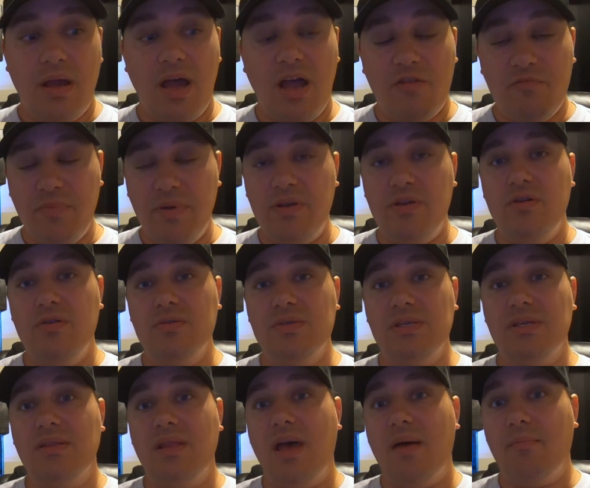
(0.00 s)
I've been
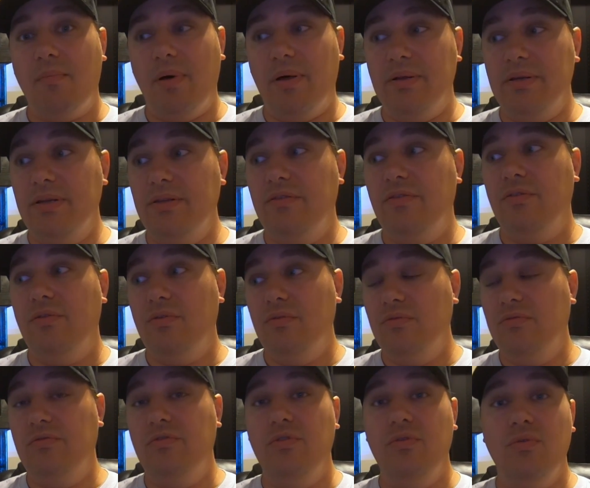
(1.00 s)
using that money
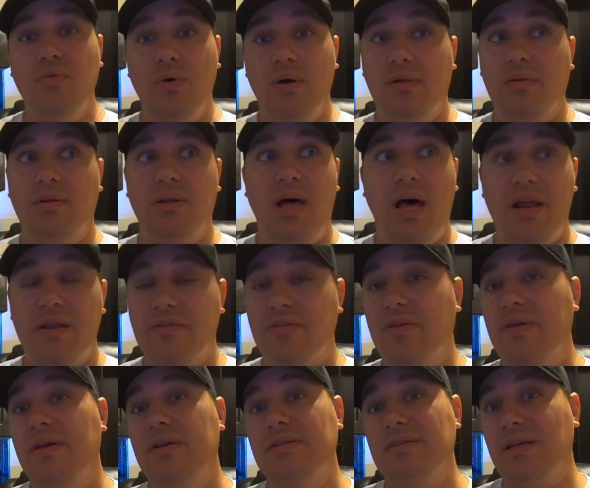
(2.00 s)
to do a lot of
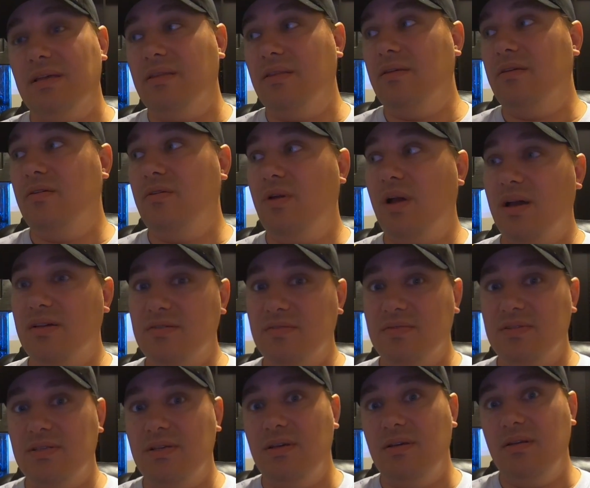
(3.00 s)
things. I think you guys
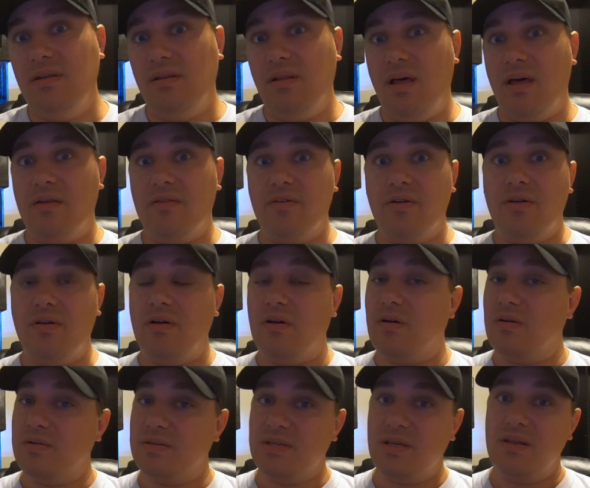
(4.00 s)
have seen a lot of the
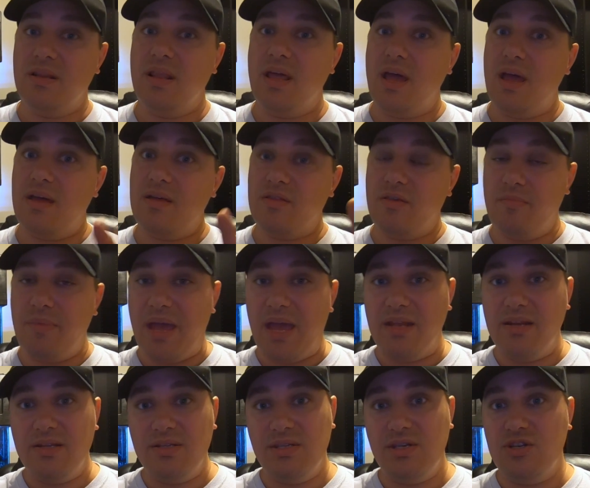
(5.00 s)
cars. And uh, the
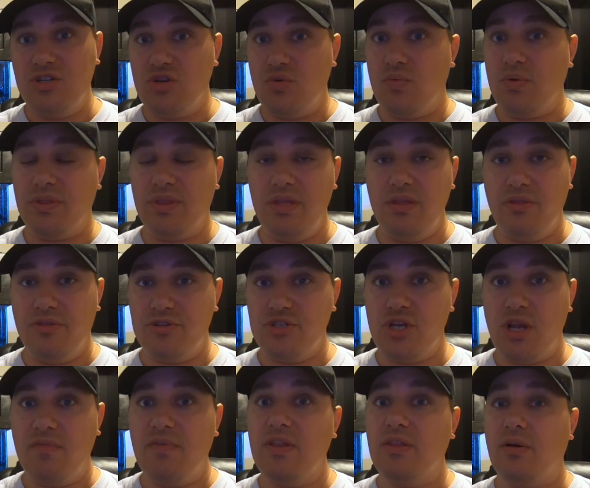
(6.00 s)
bad decision with the
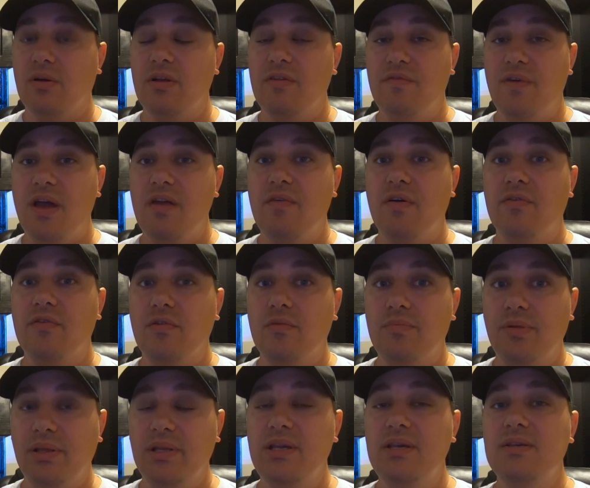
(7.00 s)
Chevy
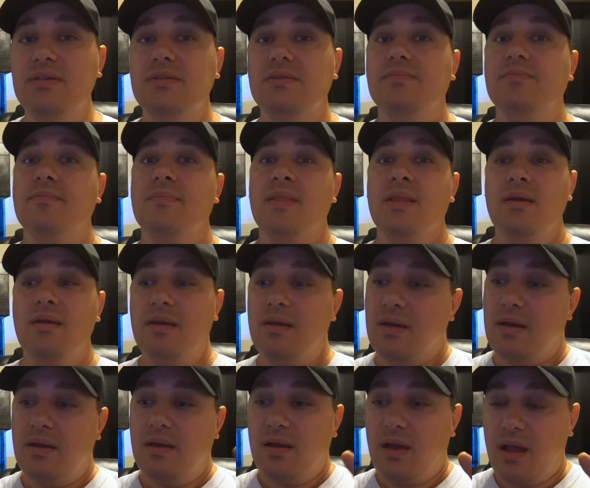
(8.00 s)
3500, please.
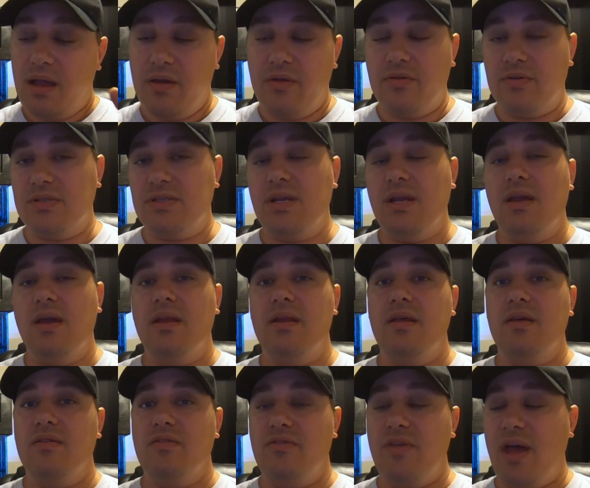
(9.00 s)
I
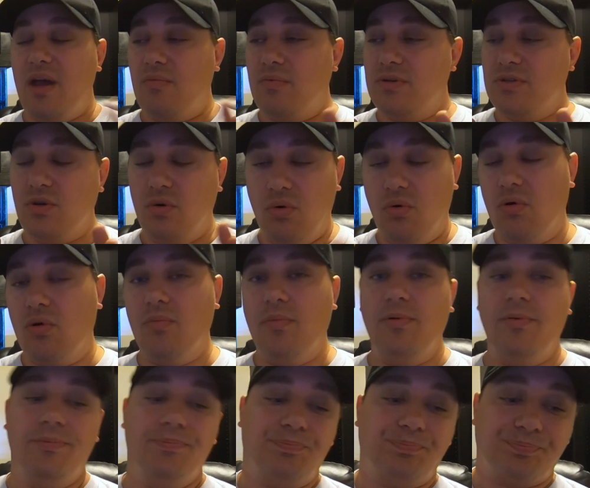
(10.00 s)
understand that was
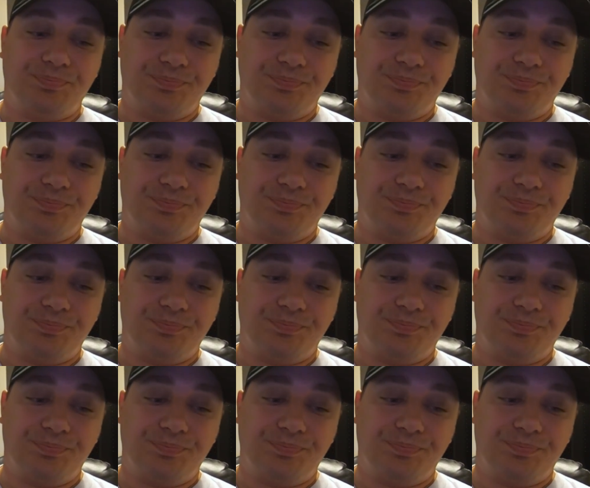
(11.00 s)
horrible.